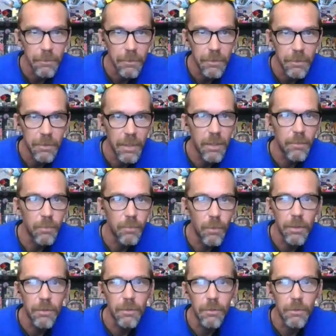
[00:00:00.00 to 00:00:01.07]
set up one of
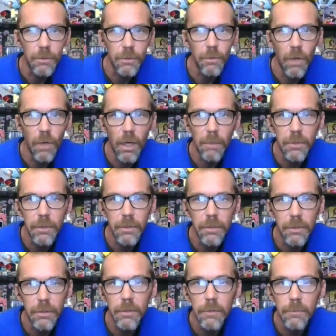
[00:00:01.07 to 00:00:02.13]
those two
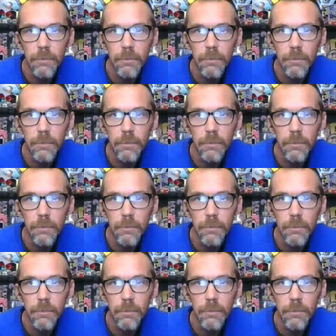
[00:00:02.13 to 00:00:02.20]
options.